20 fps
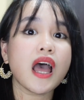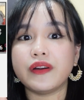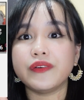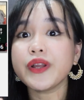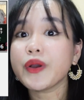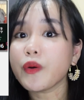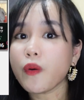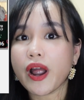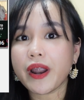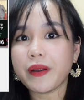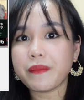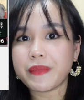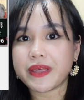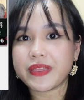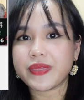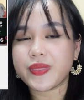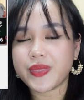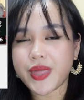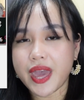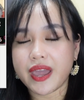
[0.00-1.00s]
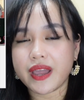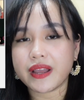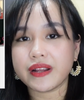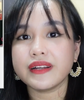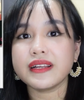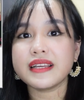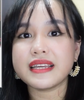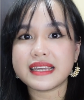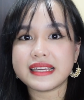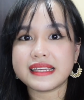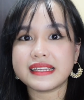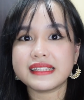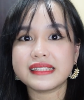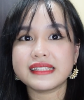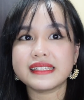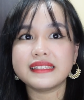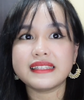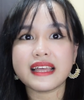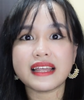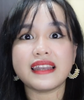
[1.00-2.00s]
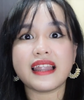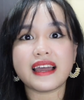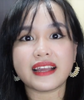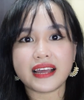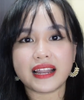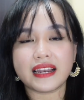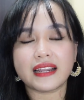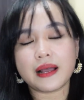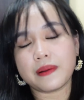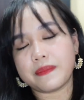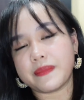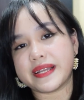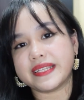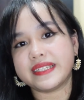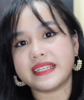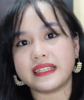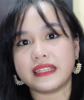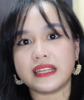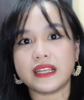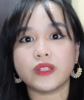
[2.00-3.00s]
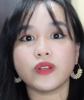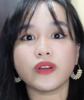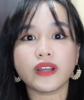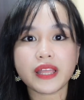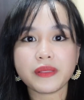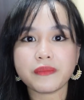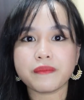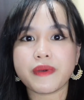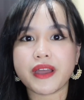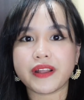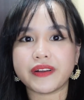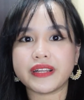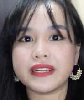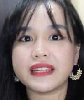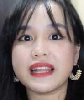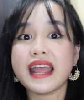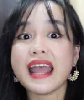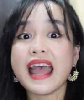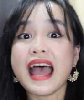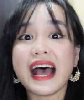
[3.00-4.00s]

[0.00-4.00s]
requirement there is the legal capacity to get married.